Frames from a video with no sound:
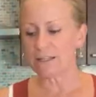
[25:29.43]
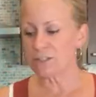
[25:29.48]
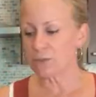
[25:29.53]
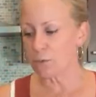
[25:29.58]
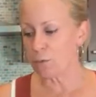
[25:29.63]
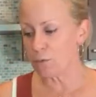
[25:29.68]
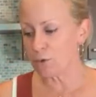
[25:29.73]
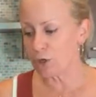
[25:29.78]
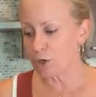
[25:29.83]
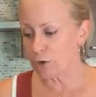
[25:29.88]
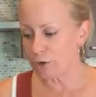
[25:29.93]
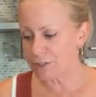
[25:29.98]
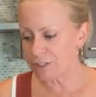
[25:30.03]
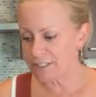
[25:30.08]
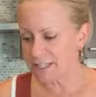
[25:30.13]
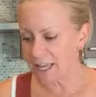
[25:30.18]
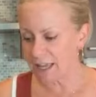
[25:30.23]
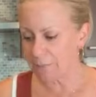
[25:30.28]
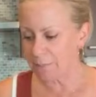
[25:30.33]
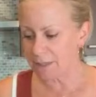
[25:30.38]
The girl's
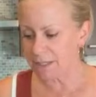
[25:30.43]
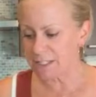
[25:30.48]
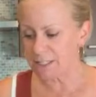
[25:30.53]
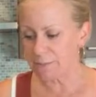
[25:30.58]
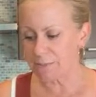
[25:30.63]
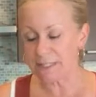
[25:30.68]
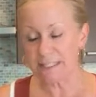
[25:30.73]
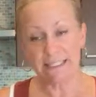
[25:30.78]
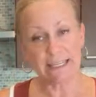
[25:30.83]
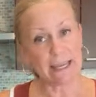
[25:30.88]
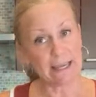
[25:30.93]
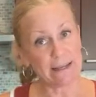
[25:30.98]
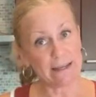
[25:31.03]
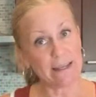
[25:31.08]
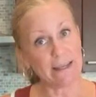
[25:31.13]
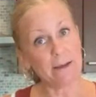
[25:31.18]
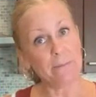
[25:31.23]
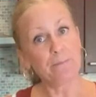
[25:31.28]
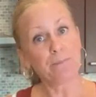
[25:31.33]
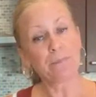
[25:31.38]
name is
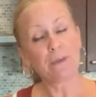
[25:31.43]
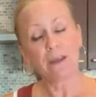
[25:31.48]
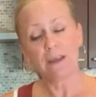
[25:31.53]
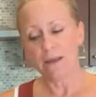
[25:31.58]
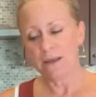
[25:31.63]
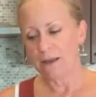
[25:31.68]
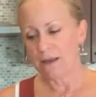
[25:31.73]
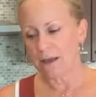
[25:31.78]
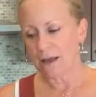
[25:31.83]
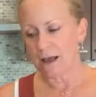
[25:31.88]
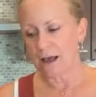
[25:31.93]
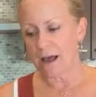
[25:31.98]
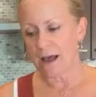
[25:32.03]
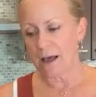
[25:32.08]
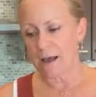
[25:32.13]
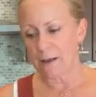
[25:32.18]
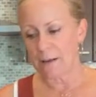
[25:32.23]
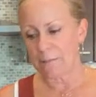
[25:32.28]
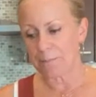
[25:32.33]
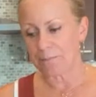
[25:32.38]
Mercedes,
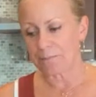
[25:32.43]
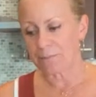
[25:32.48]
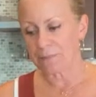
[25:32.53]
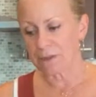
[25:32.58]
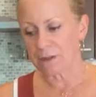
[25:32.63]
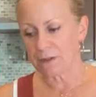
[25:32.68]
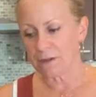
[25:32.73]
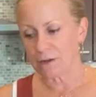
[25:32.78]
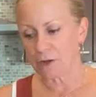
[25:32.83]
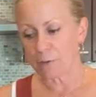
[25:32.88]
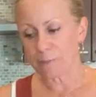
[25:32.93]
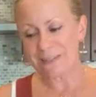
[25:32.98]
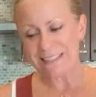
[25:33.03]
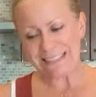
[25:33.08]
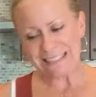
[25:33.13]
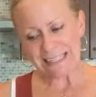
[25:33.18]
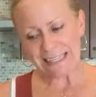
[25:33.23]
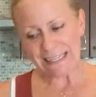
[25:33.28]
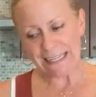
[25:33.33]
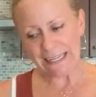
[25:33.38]
or
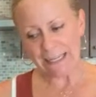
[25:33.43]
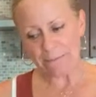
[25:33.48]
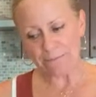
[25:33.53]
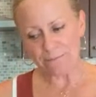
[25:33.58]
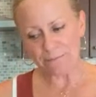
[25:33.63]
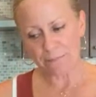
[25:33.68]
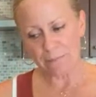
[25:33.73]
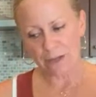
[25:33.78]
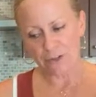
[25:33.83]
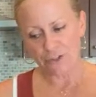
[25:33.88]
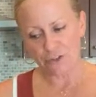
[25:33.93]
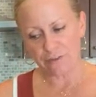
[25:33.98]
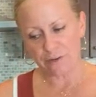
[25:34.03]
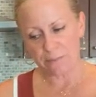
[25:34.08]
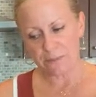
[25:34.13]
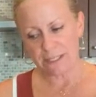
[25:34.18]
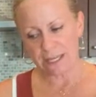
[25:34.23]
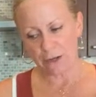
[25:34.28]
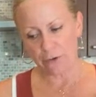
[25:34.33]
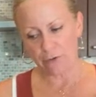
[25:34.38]
Mercedes. I'm not sure if I'm
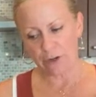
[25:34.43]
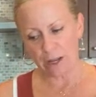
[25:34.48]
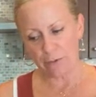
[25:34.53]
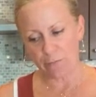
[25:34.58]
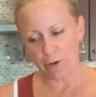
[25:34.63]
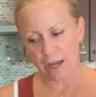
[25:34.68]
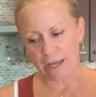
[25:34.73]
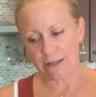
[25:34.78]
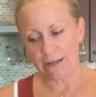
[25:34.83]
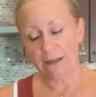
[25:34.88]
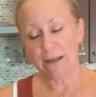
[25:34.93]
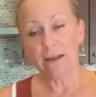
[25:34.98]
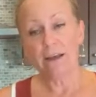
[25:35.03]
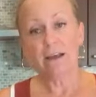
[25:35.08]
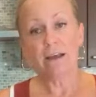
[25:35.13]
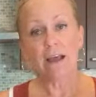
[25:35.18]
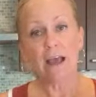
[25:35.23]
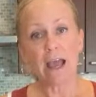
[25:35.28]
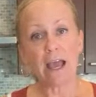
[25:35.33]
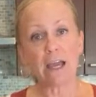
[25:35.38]
saying her name right.
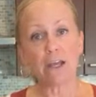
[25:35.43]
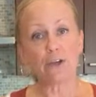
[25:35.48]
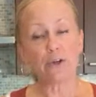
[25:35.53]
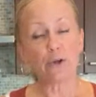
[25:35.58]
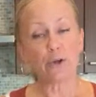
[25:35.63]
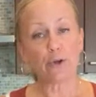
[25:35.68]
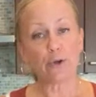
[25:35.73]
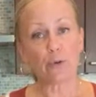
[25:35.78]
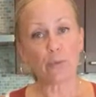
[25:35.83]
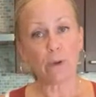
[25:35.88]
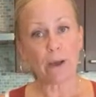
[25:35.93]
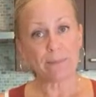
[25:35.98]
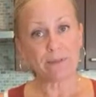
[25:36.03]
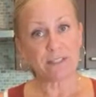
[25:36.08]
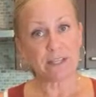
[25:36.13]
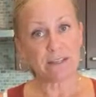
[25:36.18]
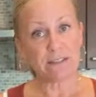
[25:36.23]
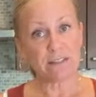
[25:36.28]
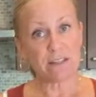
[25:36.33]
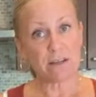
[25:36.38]
And her
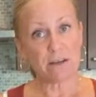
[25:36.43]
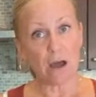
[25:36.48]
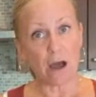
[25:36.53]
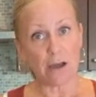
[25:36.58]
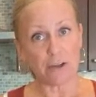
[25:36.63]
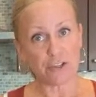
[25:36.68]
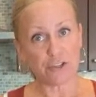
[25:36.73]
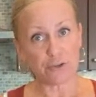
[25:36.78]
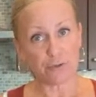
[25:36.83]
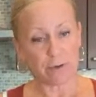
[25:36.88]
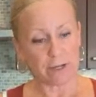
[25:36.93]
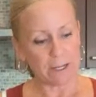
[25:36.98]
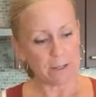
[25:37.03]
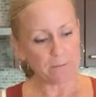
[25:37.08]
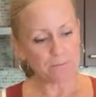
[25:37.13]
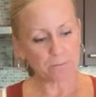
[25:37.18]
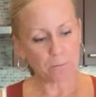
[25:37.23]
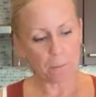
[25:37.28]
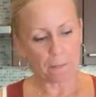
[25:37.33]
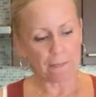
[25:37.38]
website's The Noshery.
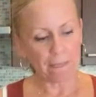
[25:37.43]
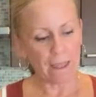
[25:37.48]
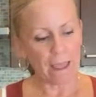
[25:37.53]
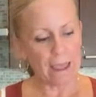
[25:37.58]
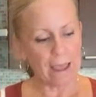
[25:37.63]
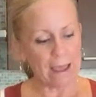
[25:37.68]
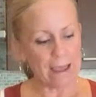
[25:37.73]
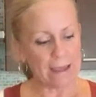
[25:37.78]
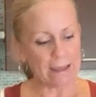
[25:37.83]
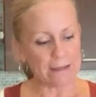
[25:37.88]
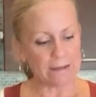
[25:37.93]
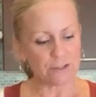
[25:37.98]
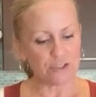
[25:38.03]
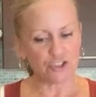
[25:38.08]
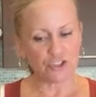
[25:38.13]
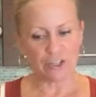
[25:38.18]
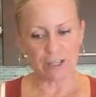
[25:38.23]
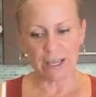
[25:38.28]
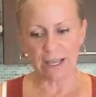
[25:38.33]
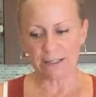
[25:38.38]
And
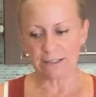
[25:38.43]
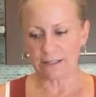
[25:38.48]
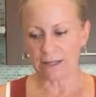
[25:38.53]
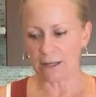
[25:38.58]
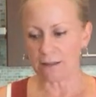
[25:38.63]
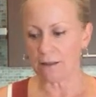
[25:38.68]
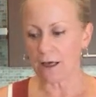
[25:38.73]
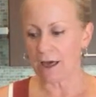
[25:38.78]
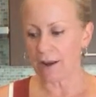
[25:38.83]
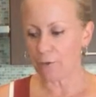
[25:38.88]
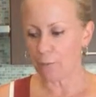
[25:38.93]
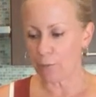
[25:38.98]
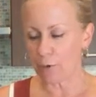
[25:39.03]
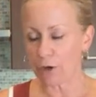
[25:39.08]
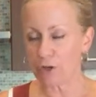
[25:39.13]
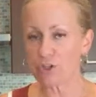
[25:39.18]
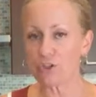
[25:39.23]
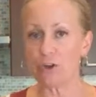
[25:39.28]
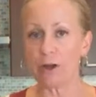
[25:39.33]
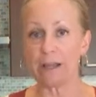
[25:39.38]
she had done a lot of
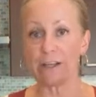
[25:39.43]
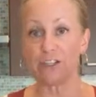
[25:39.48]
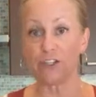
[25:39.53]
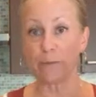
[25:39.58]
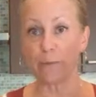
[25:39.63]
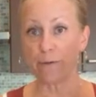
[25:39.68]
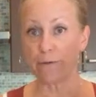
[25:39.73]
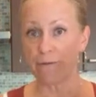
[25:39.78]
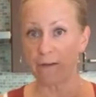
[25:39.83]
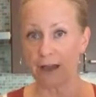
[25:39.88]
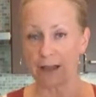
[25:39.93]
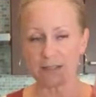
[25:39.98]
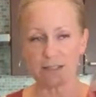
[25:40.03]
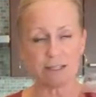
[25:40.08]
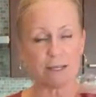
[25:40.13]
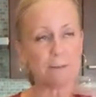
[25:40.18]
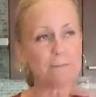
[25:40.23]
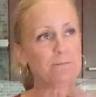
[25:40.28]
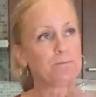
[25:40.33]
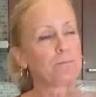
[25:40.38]
work trying to perfect
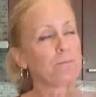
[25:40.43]
it.